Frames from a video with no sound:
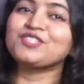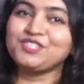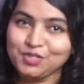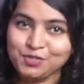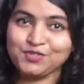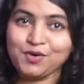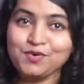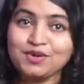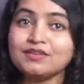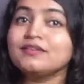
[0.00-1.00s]
to do
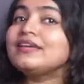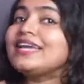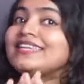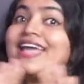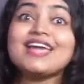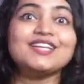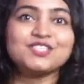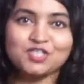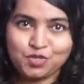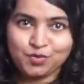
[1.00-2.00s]
so in any
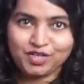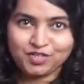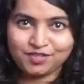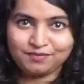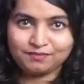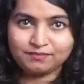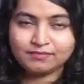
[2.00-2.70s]
situation.